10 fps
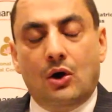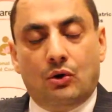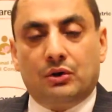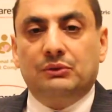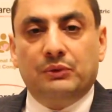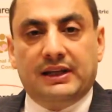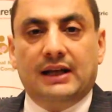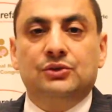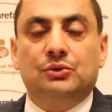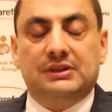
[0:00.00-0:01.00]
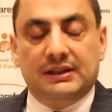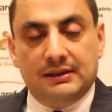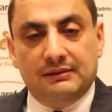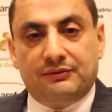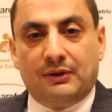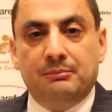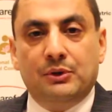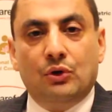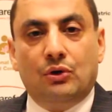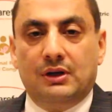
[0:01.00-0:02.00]
or we can do it from
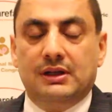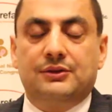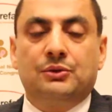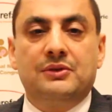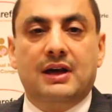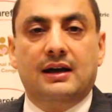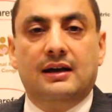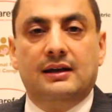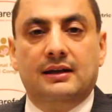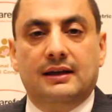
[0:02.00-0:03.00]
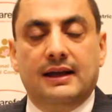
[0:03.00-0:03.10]
below through the